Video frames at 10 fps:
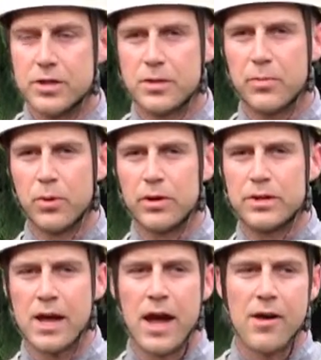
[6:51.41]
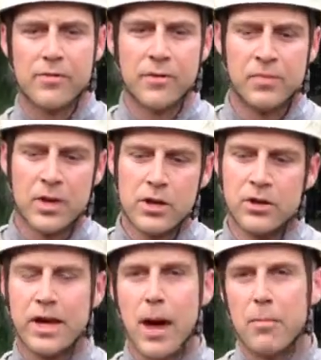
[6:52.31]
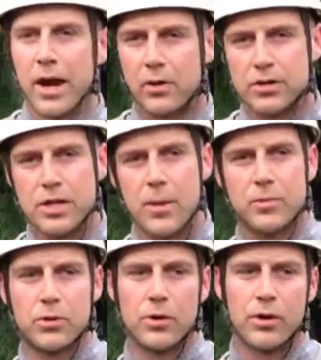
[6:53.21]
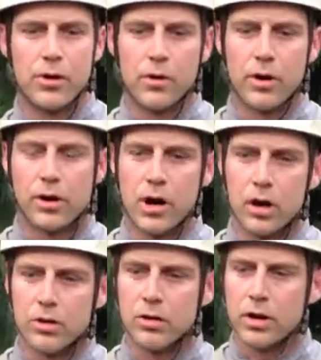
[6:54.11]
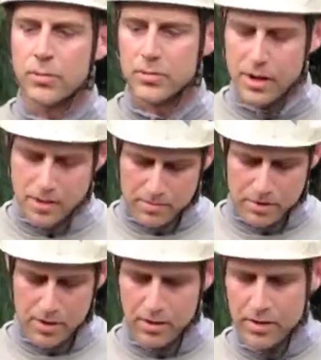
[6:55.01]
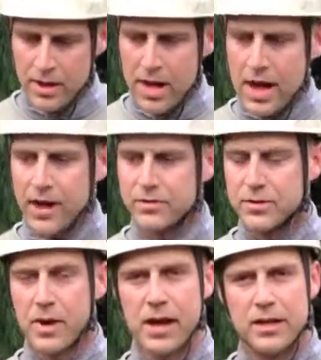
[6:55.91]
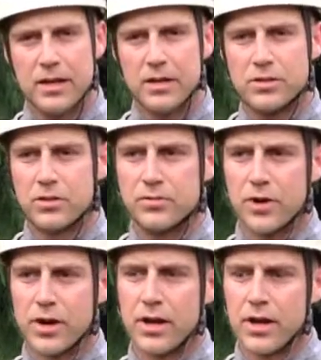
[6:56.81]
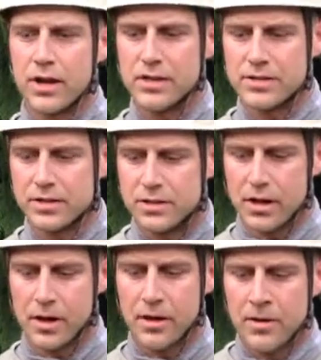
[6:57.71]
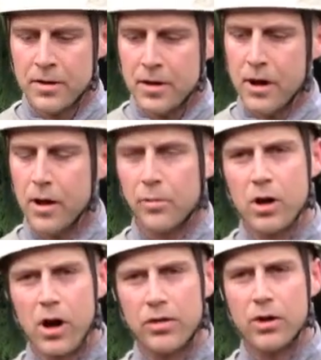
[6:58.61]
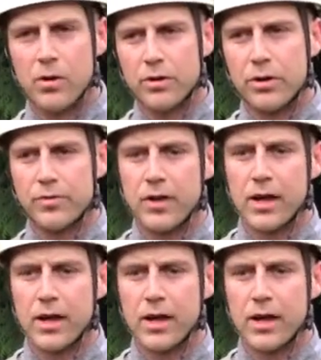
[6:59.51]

important to have your cat microchipped or a collar on him to have some ID, so it's very easy to call the owner